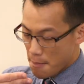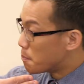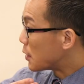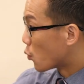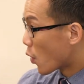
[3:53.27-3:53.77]

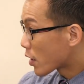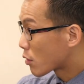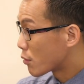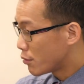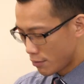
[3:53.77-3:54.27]
But you work
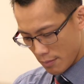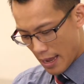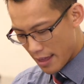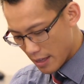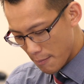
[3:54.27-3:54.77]
through,
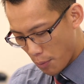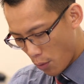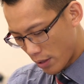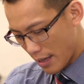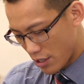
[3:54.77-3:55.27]
and then
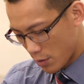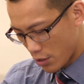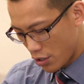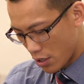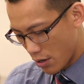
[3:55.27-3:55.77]
importantly, I just
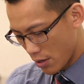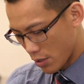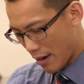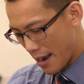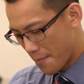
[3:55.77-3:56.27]
want you to
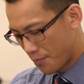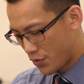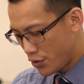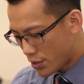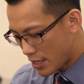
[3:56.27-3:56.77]
notice, right?
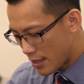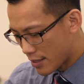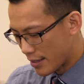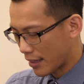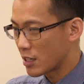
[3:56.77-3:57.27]
Do you see
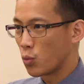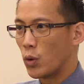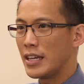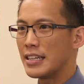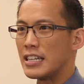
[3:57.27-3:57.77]
there's like this
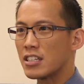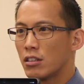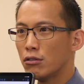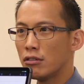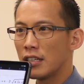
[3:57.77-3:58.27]
weird
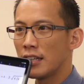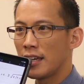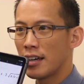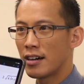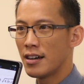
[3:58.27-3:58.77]
interlude in
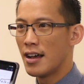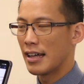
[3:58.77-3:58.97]
here?